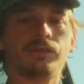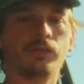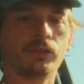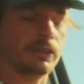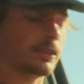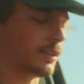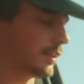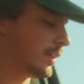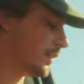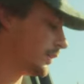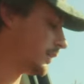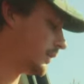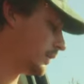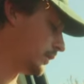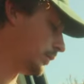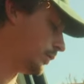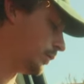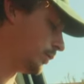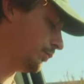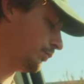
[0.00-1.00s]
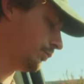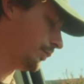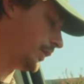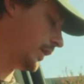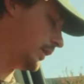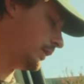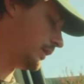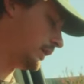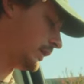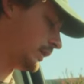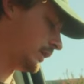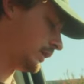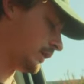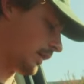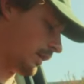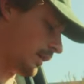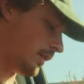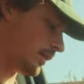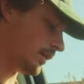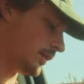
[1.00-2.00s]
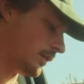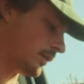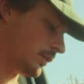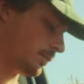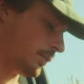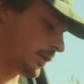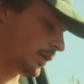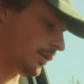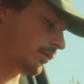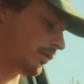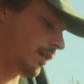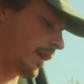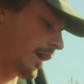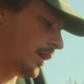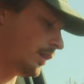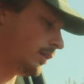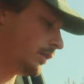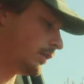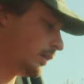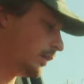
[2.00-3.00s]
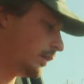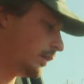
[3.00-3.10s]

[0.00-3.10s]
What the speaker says: for the last 2 weeks and it's been great.